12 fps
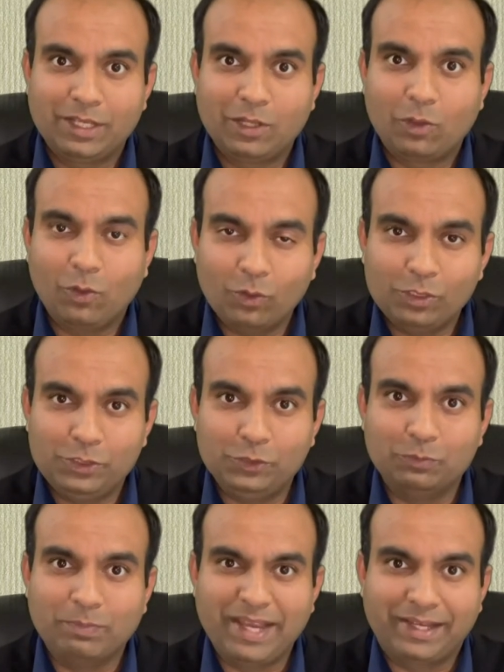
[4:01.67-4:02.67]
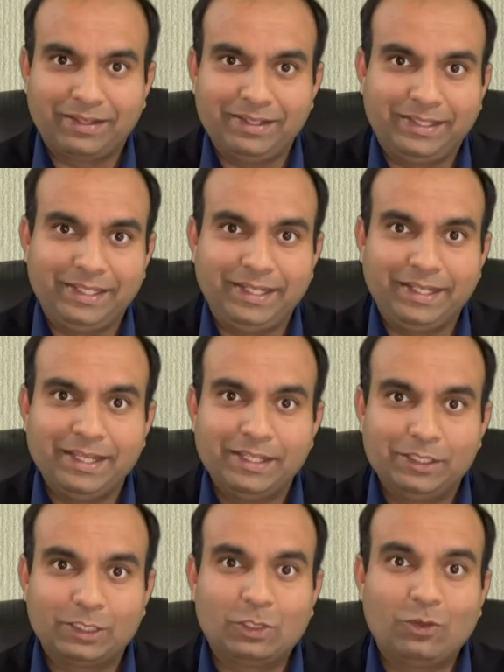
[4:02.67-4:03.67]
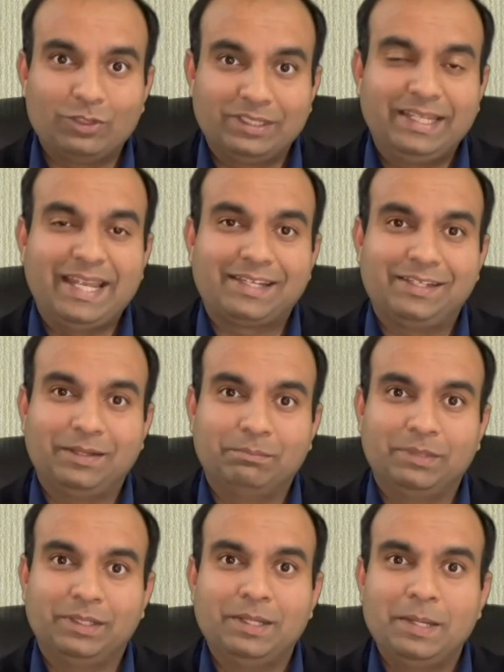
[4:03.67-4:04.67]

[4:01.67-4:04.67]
call you by clicking the contact number